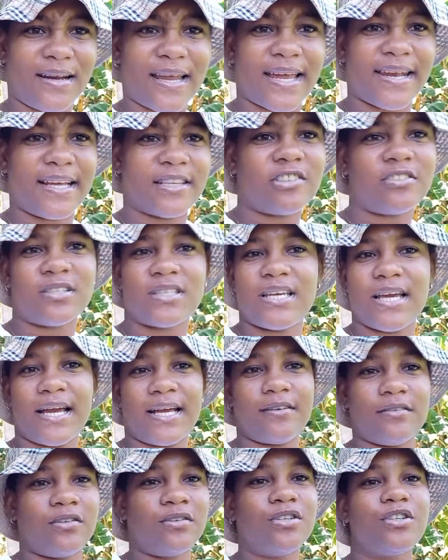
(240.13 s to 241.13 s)
like that you can
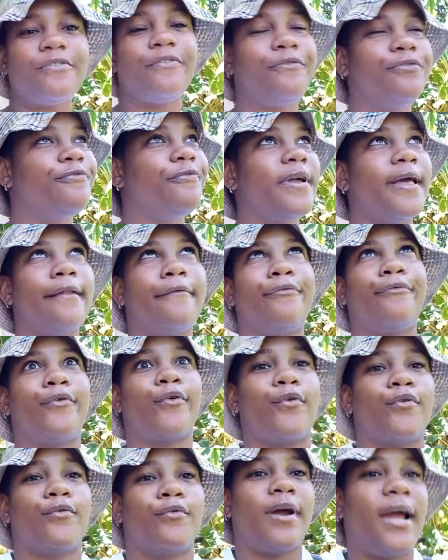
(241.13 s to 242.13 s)
feel
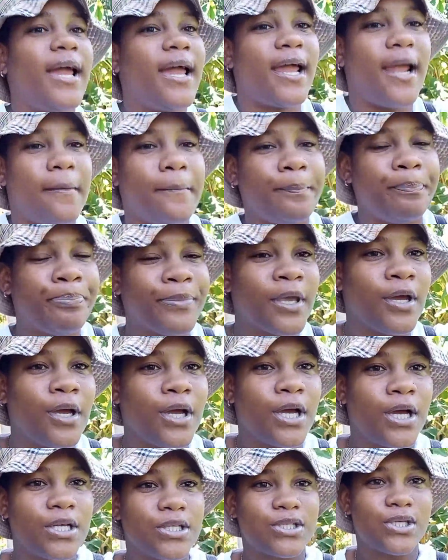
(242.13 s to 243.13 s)
free
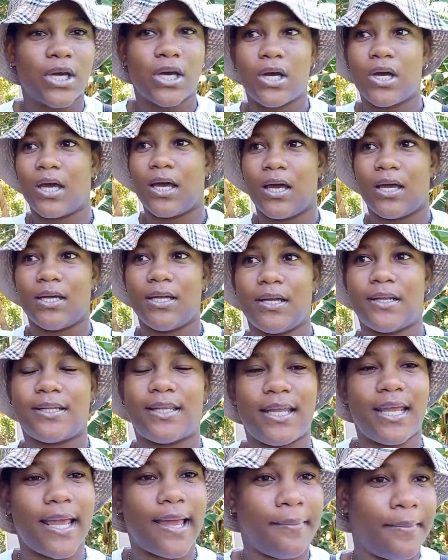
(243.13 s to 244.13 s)
to
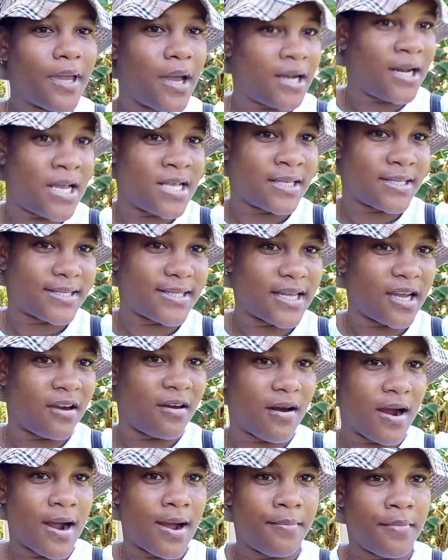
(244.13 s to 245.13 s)
dm me on
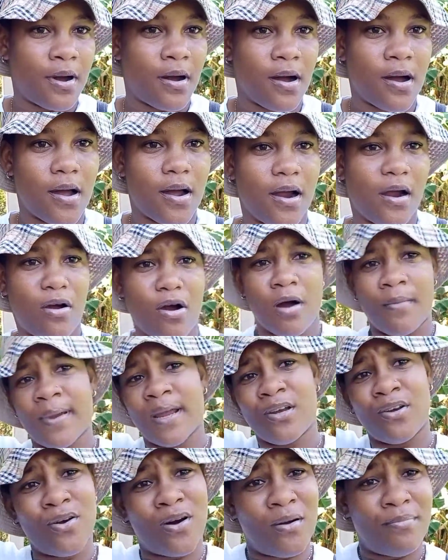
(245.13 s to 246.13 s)
instagram or
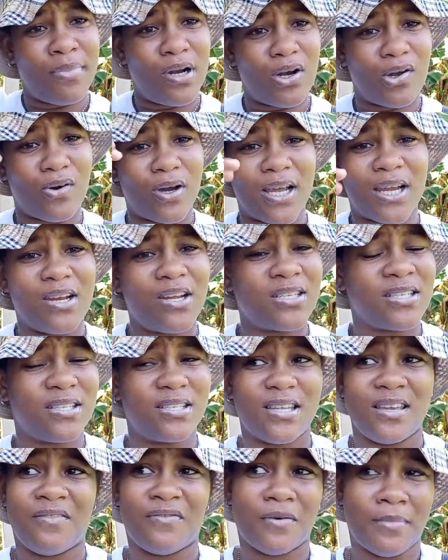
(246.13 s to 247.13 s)
comment down below it doesn't
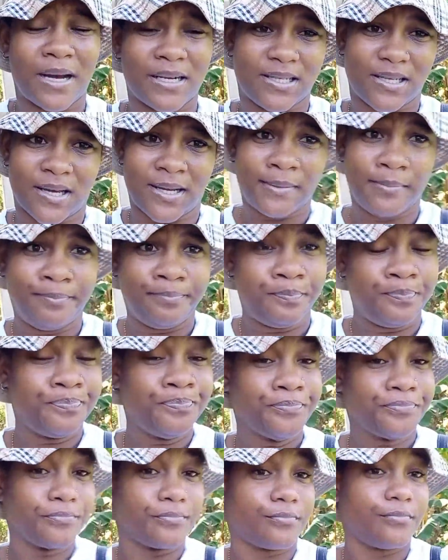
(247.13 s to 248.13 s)
even matter
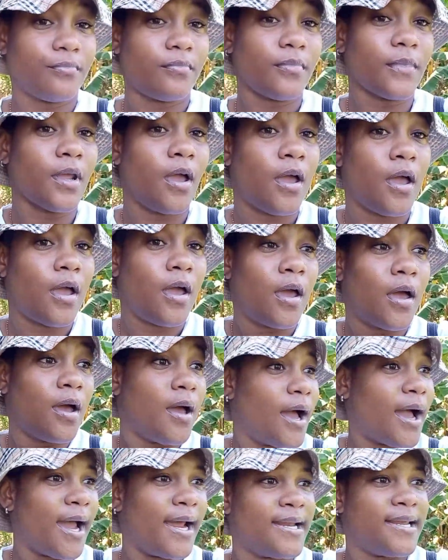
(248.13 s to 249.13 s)

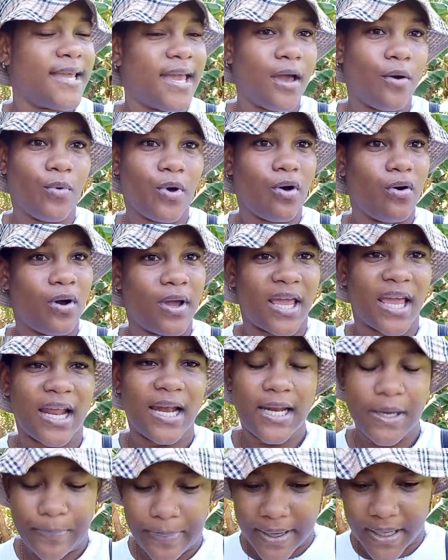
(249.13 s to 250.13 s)
and yeah we're gonna get
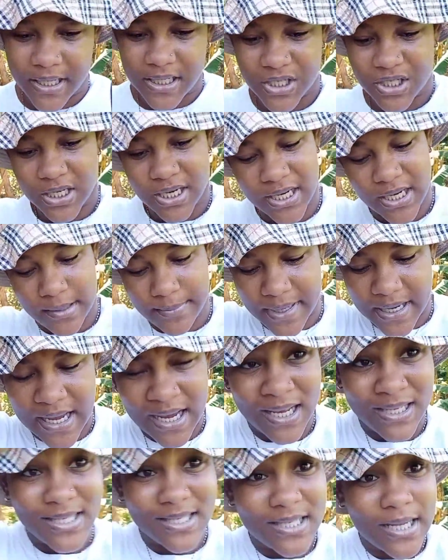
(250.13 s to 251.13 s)
lit on this channel I'm me
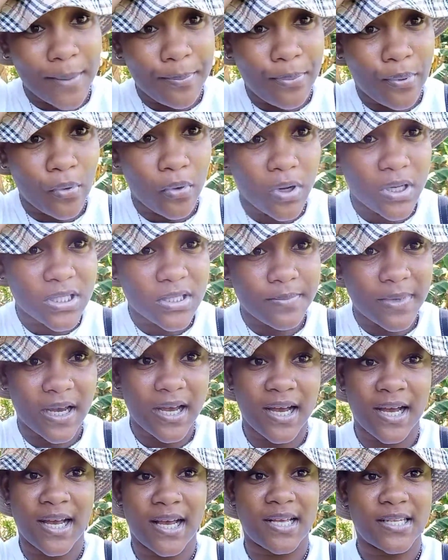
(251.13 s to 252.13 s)
not stop post
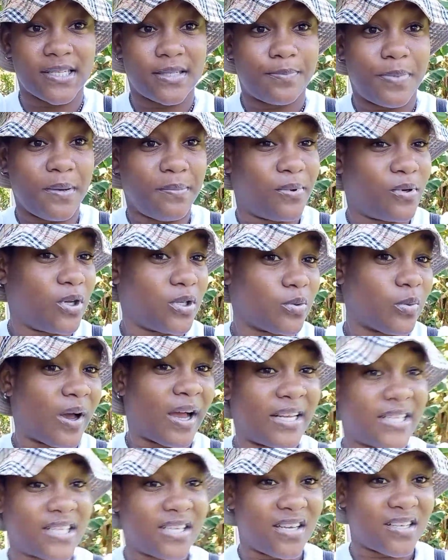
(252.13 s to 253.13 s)
because people just
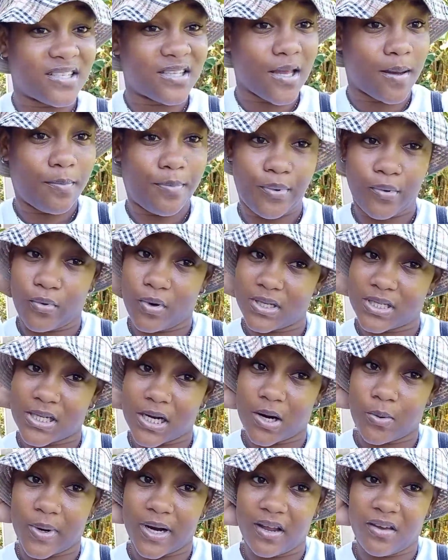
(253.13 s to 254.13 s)
want to see a stop post
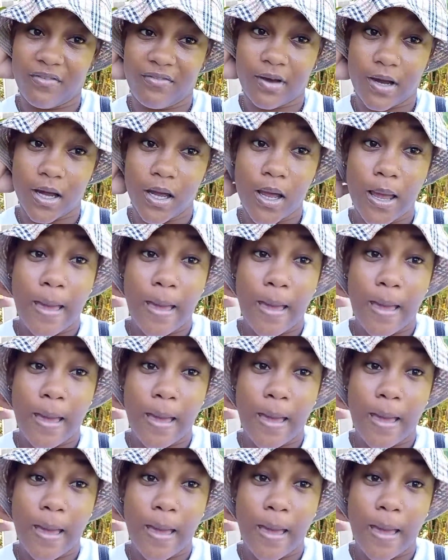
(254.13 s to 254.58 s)
or whatever